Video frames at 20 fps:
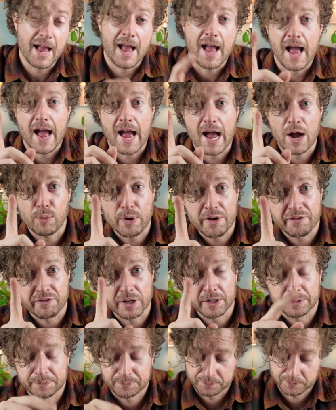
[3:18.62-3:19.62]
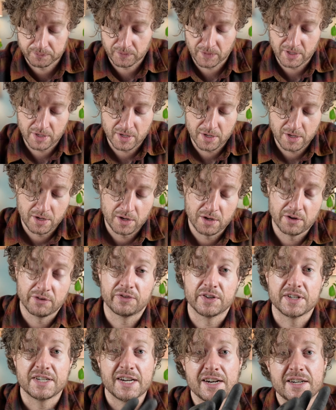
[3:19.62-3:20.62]
However,
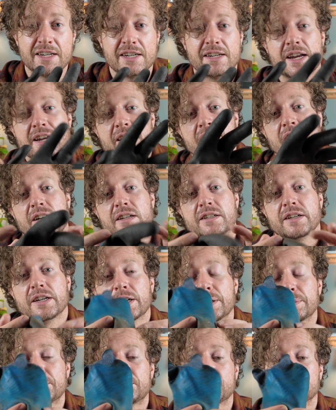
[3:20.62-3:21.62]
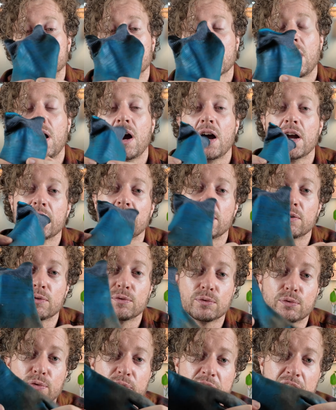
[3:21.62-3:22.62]
for day-to-day gardening, I
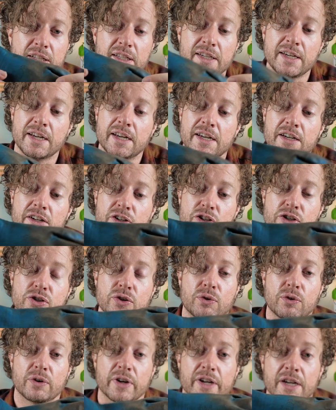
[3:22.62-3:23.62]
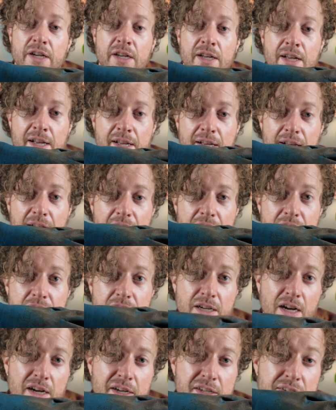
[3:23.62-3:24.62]
really enjoy a
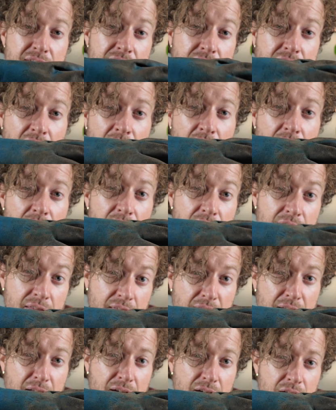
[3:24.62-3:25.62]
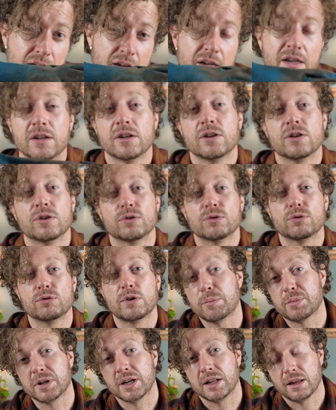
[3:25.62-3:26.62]
nice, thin
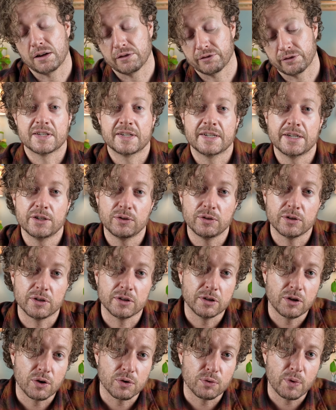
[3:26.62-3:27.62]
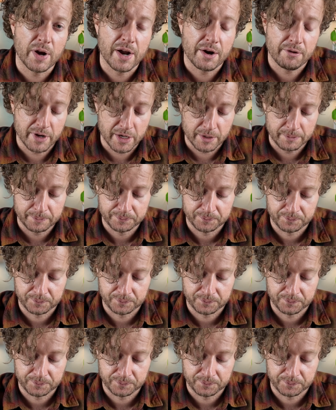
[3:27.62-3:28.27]
rubber glove. Still long wearing,